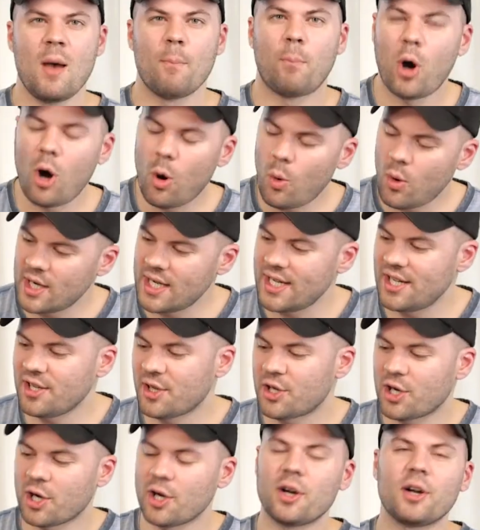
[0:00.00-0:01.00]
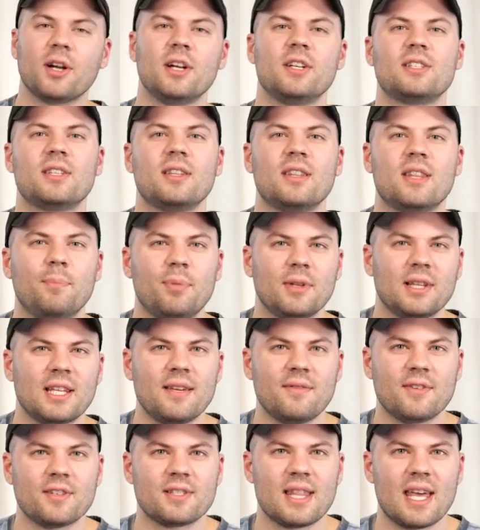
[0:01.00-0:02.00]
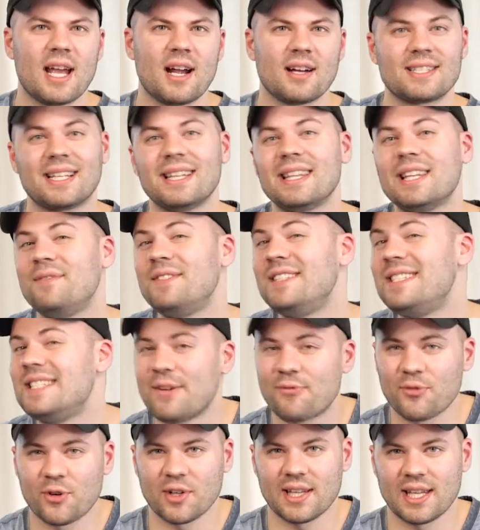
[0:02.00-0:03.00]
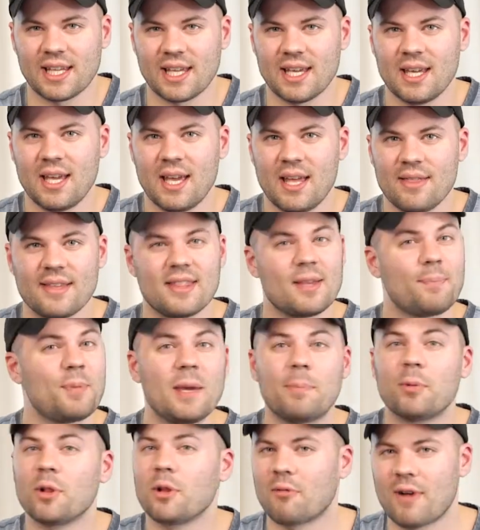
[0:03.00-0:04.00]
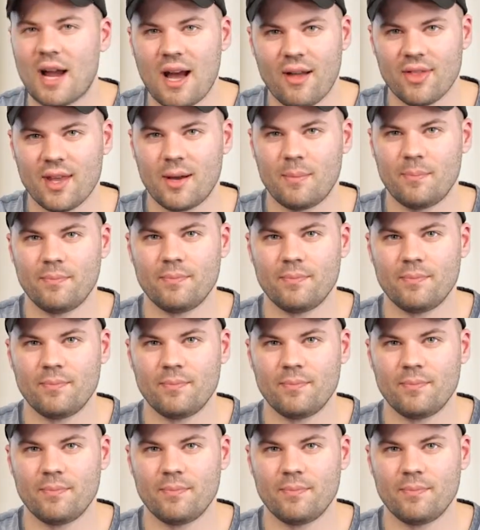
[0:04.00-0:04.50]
Paul wanted to encourage the believers there to live differently than the people around them.